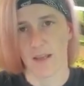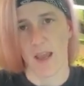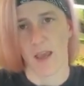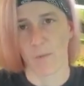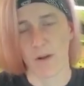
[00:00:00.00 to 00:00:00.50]

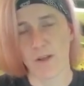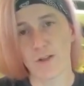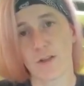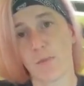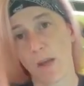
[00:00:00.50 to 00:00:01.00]
And what used
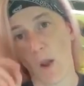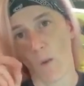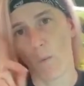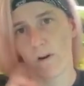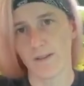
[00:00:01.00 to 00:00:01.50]
to be
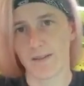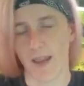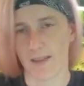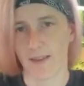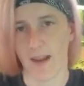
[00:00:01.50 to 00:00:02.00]
one
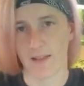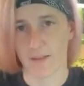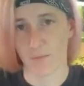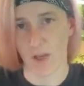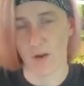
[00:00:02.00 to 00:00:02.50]
tank that had some
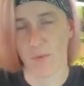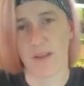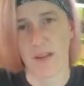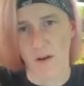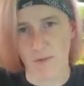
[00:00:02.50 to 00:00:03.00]
duckweed
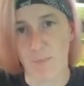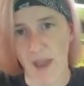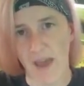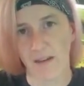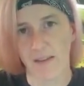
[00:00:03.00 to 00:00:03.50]
that I was
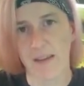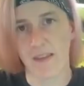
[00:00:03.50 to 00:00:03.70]
battling,